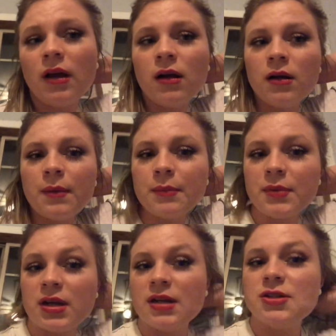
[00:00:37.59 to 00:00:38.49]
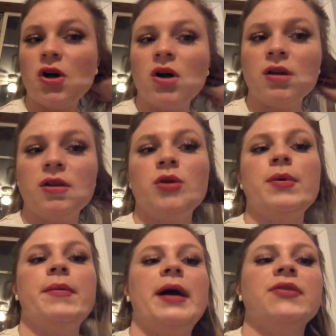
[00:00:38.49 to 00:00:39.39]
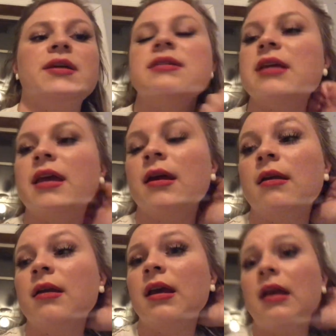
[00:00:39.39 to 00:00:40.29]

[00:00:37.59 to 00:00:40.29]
I'm going to talk a little bit about this, and